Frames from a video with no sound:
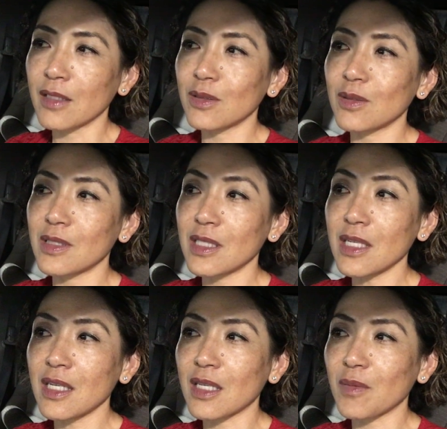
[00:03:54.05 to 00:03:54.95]
to
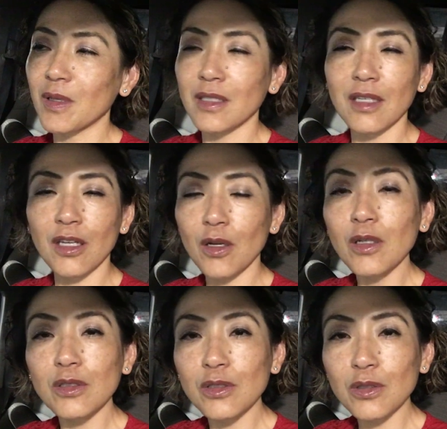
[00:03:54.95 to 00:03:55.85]
see what the
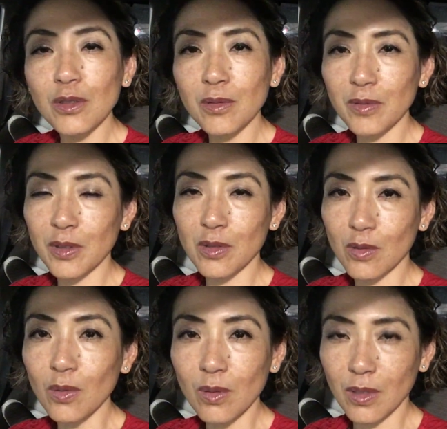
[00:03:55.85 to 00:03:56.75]
character of your
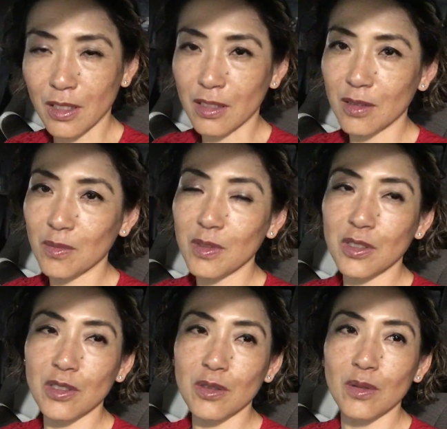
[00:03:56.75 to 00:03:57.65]
soul is, which
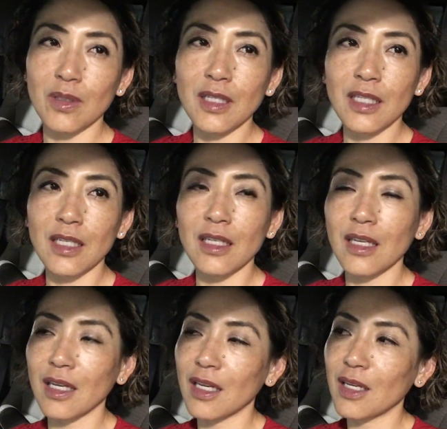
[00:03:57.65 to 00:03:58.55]
is already
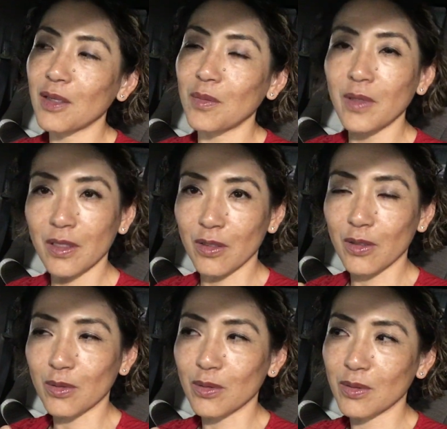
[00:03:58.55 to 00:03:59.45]
with you.